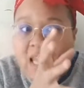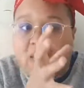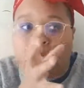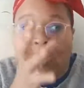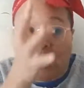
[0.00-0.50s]

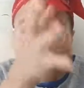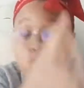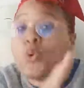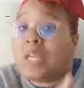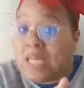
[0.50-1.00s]
what's
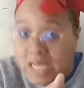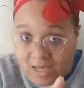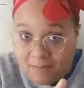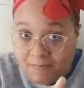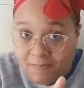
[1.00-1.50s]

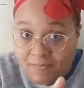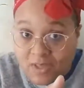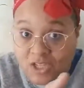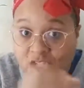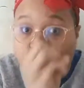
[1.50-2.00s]
trending.
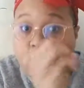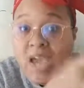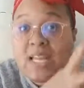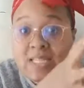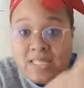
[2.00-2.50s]
She's
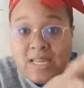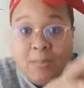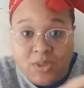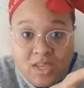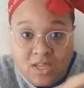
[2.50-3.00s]
right in
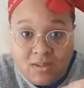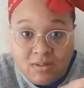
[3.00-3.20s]
step with it.